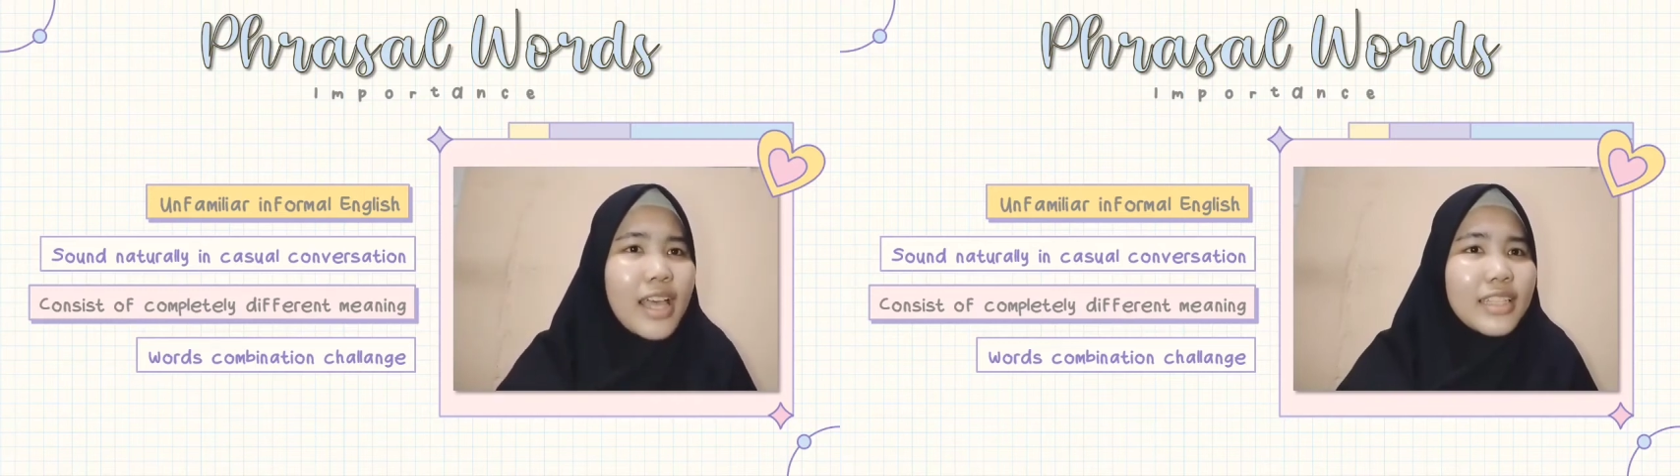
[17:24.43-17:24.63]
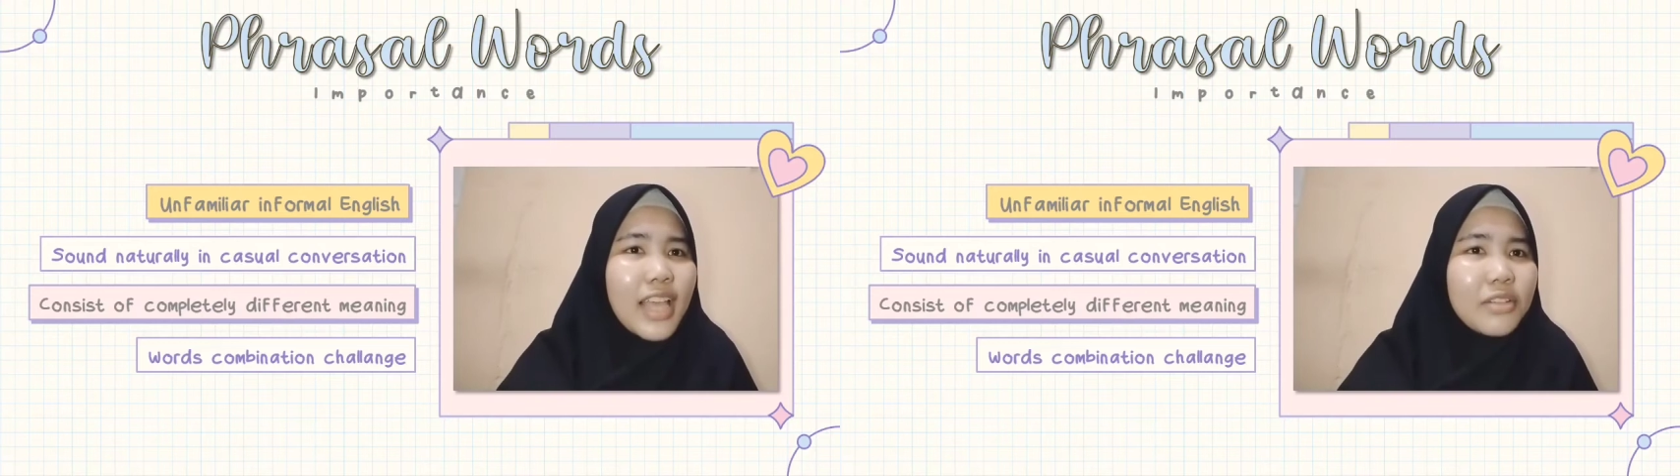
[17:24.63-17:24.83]

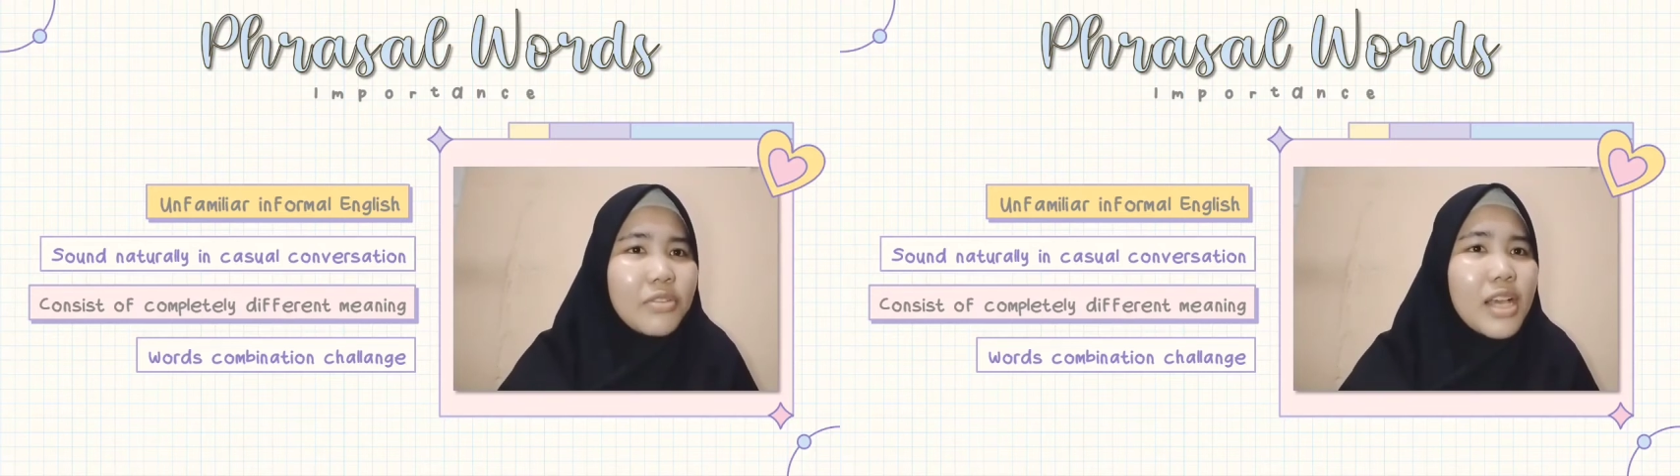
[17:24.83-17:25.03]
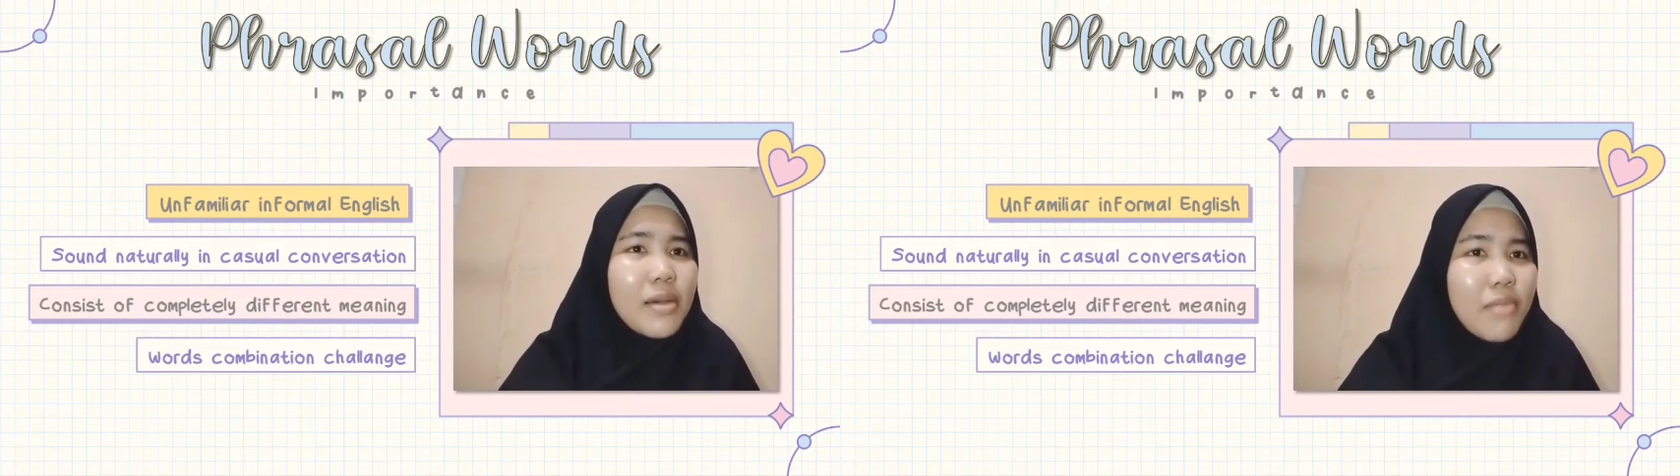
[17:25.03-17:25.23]
Then
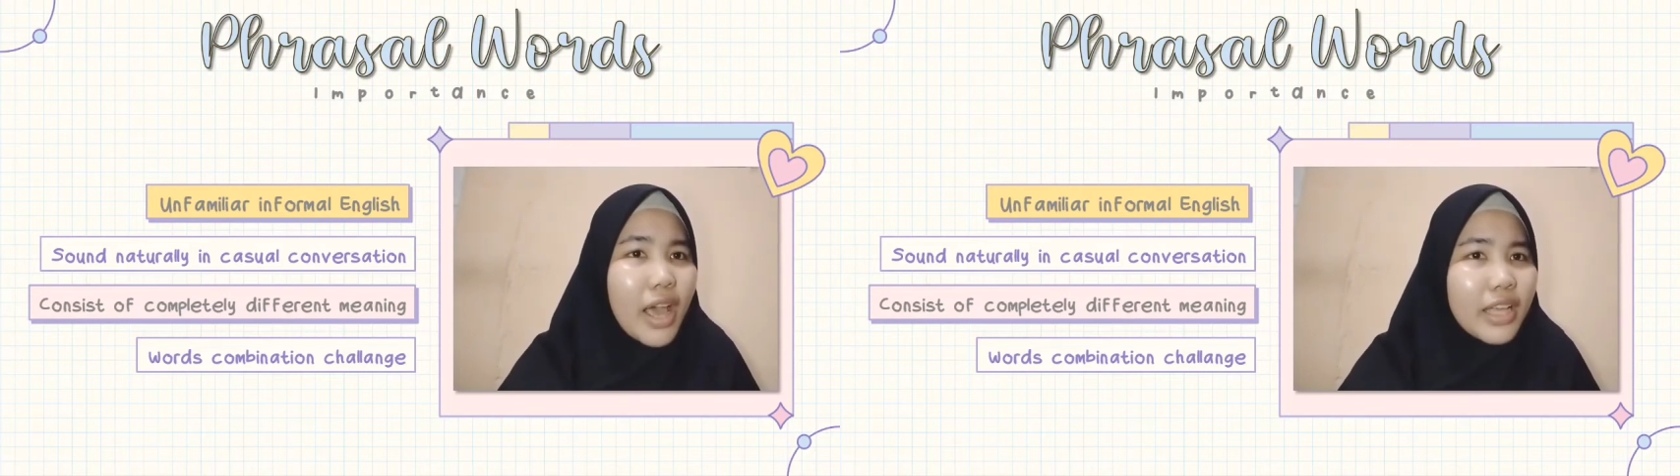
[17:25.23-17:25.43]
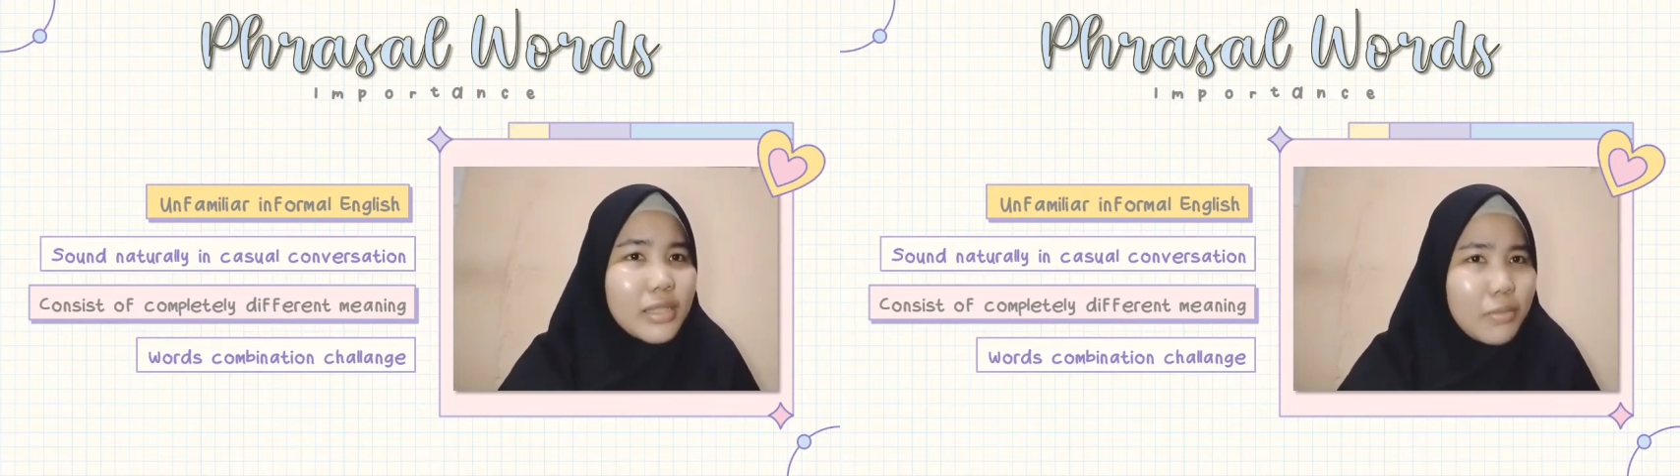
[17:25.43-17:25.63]
we
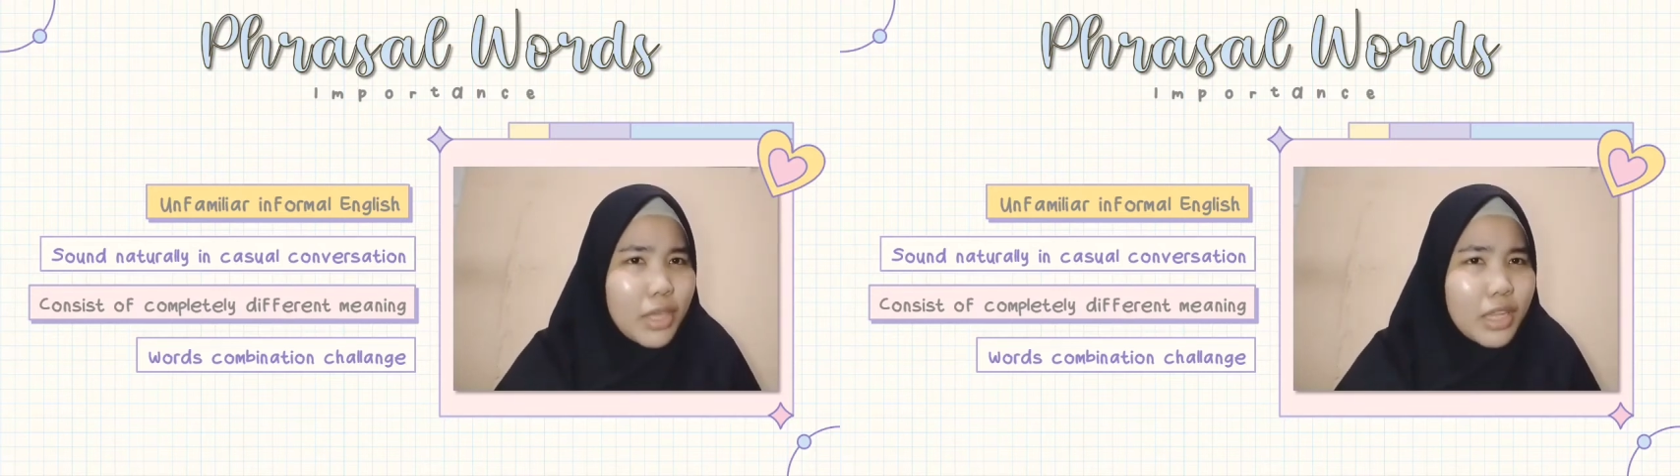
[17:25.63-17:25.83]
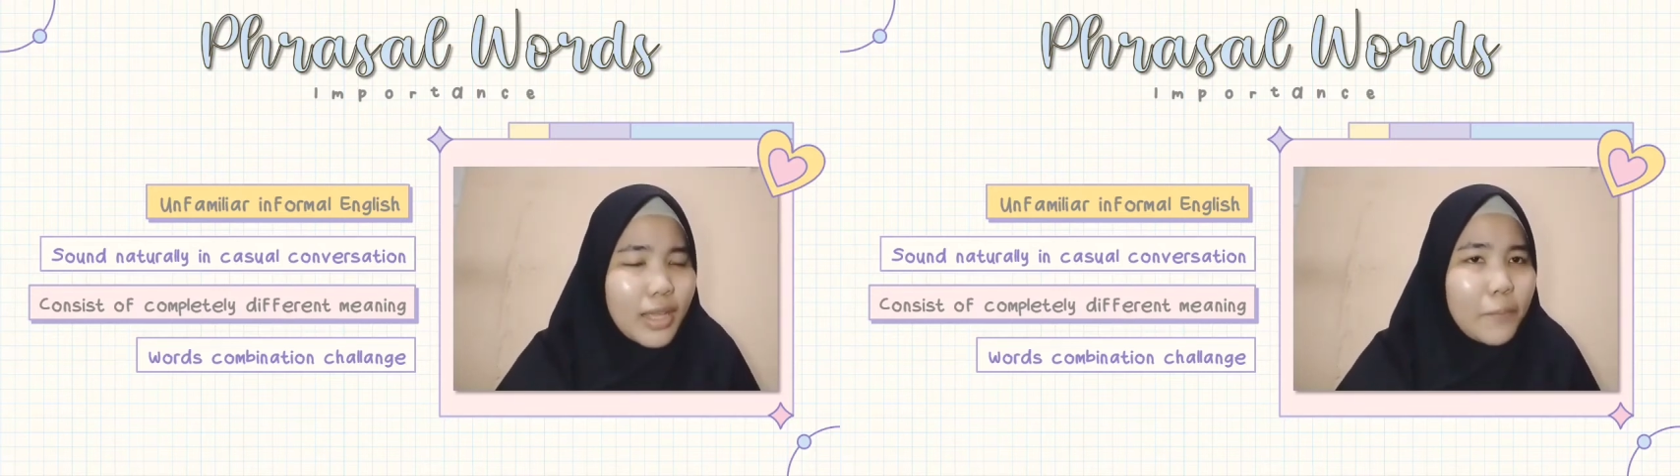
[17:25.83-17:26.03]
combine the
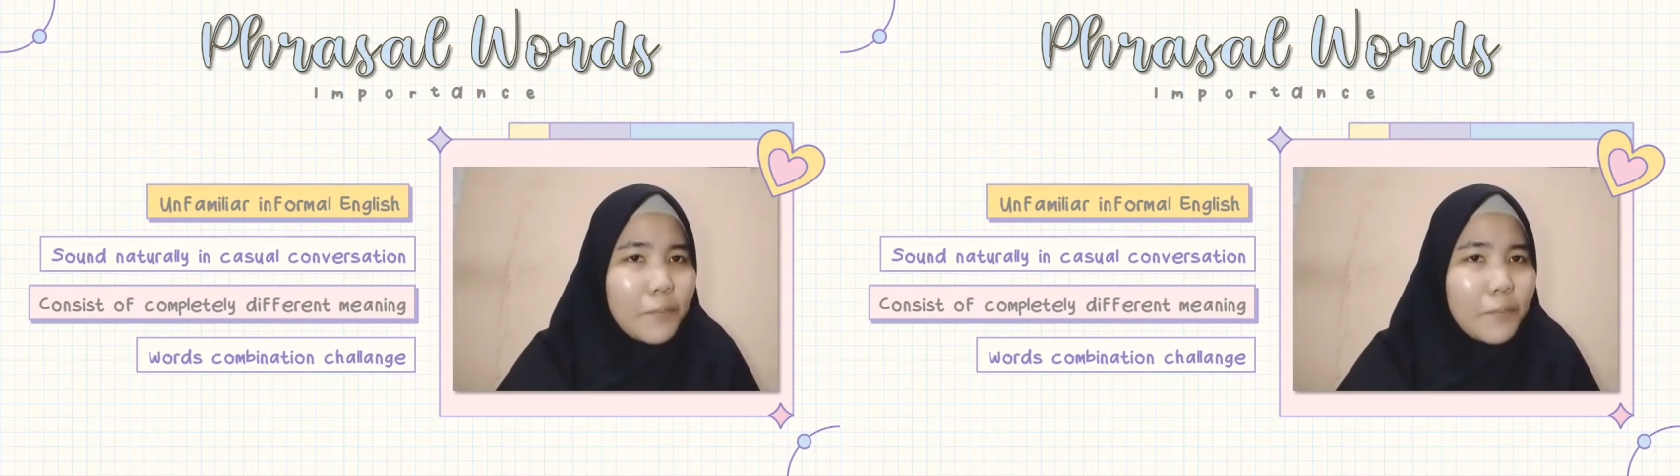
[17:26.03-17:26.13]
meaning.